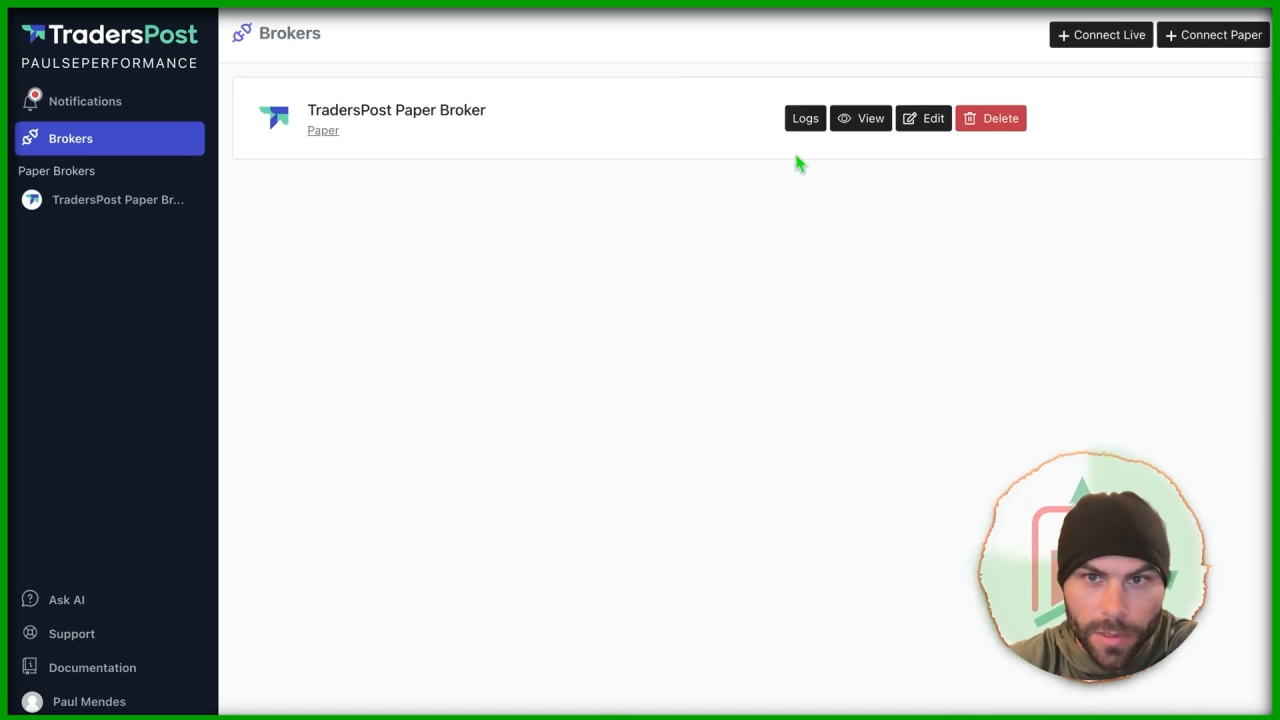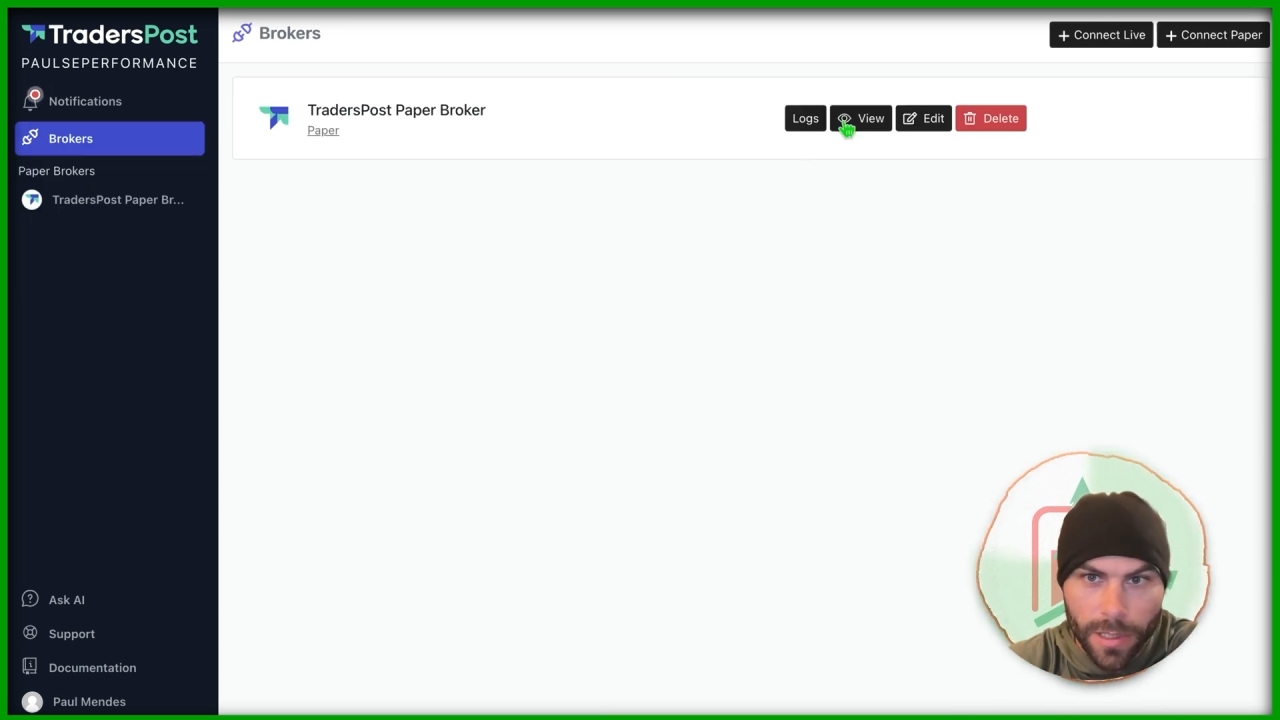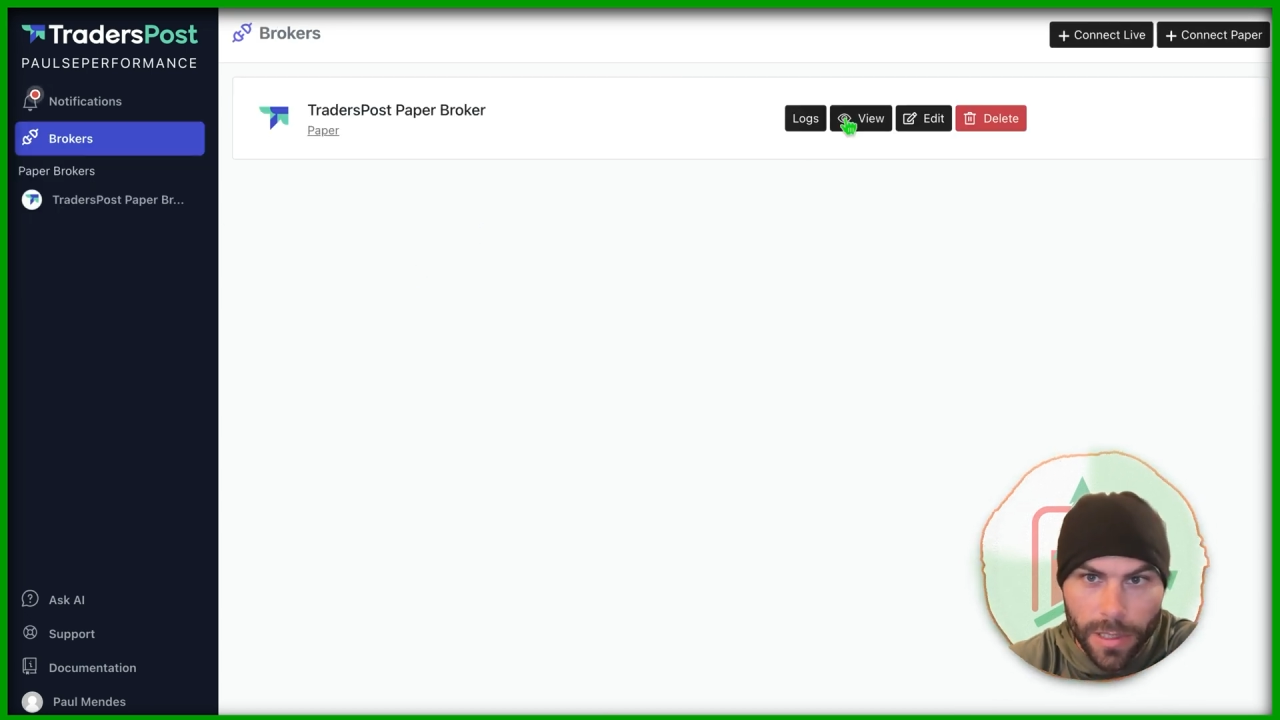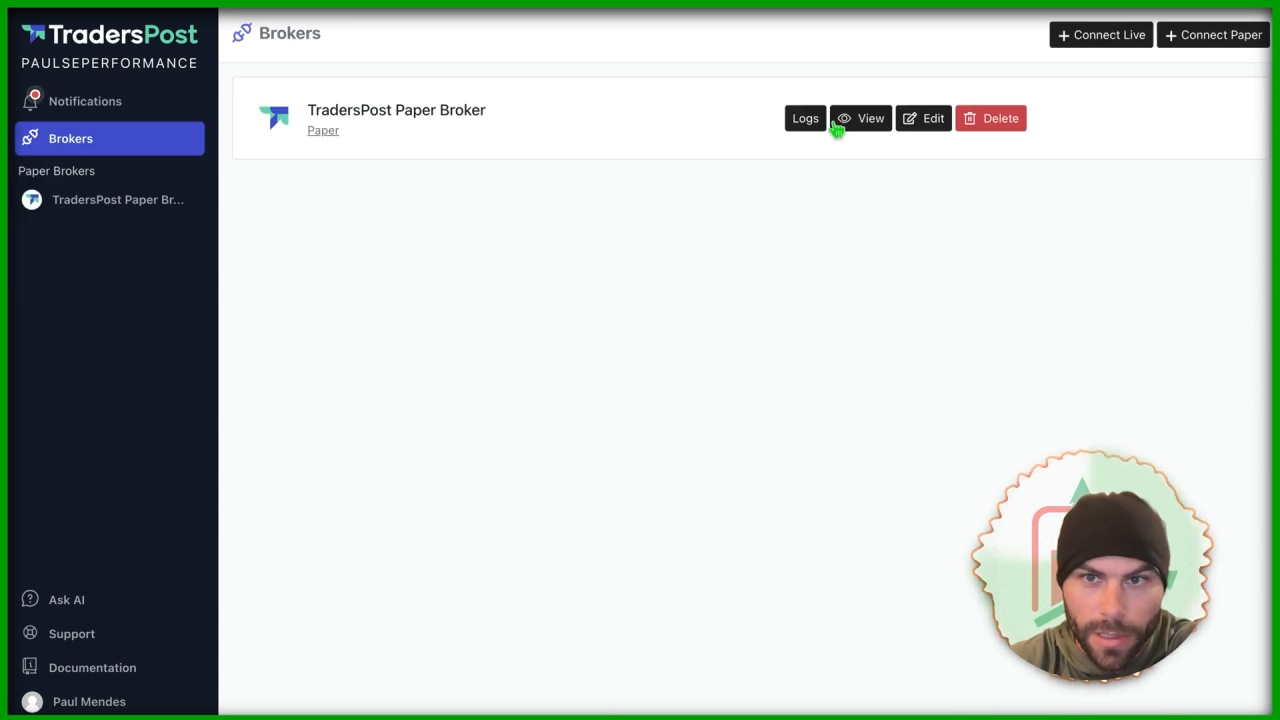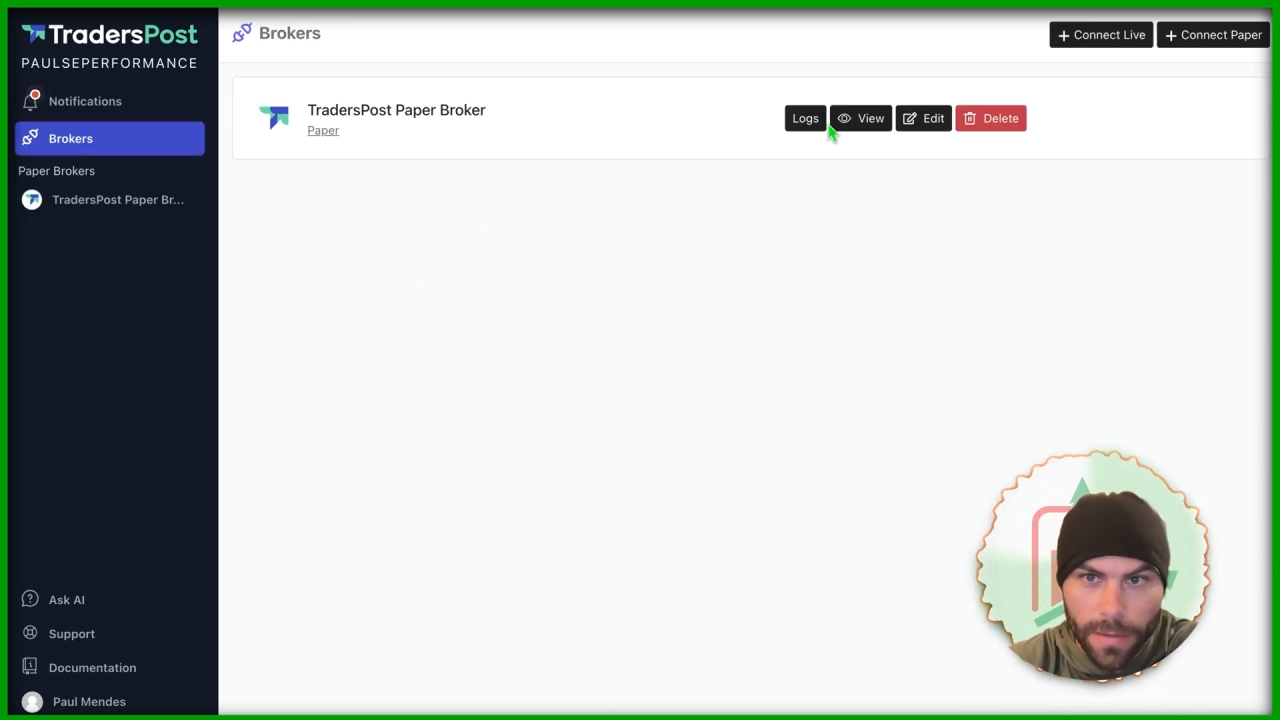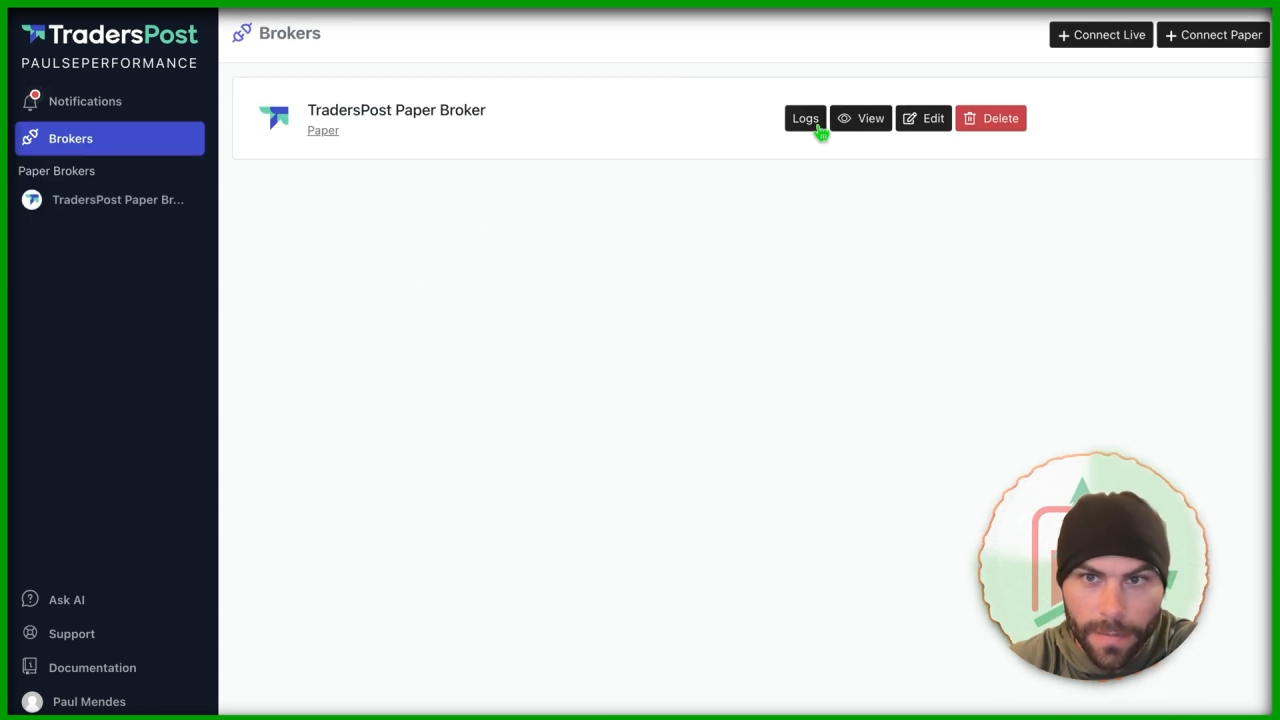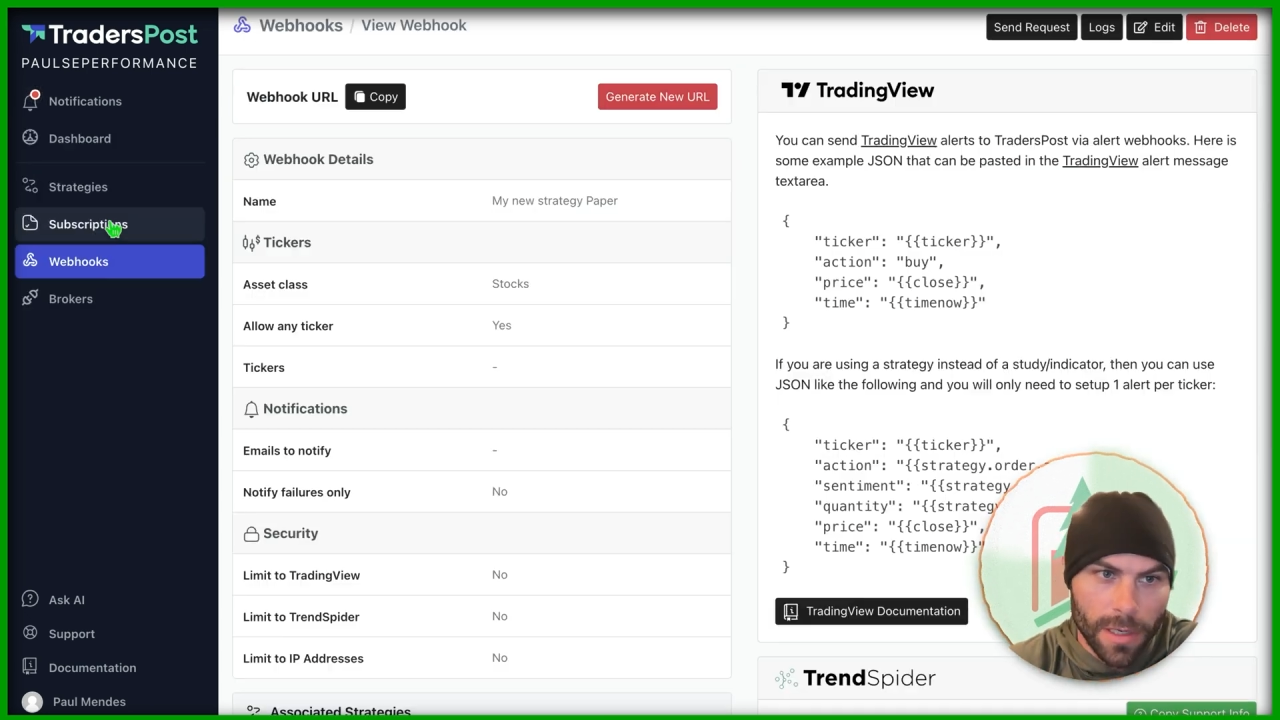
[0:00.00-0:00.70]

in here.